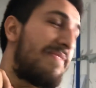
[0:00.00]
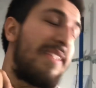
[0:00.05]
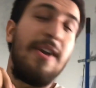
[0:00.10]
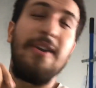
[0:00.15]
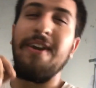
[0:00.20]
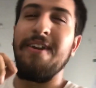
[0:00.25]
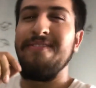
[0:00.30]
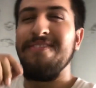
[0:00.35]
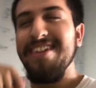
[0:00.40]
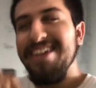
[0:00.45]

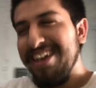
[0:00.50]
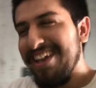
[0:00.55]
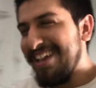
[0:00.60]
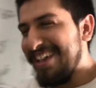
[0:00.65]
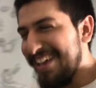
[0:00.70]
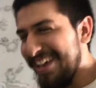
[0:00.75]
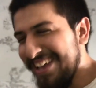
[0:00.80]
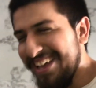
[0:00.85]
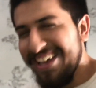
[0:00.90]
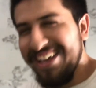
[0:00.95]
Okay.
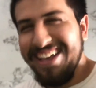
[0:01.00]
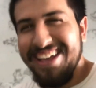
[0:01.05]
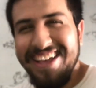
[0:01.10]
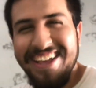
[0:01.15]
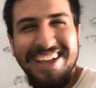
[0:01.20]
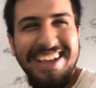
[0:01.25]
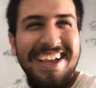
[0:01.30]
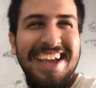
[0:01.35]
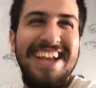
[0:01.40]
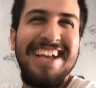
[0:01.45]

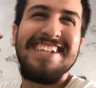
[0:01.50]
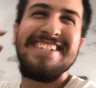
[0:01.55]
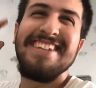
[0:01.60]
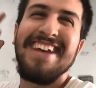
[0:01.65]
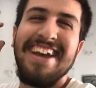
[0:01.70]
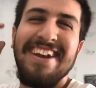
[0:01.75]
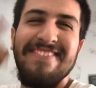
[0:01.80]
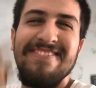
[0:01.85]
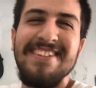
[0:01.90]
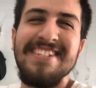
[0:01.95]
So
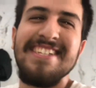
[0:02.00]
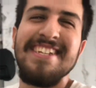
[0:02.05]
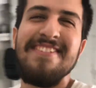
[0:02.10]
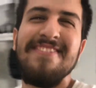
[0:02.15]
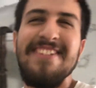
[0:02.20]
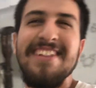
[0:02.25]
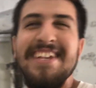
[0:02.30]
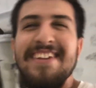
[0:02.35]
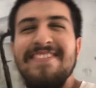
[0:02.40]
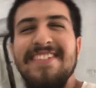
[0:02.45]
I have reason to
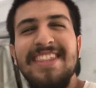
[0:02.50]
believe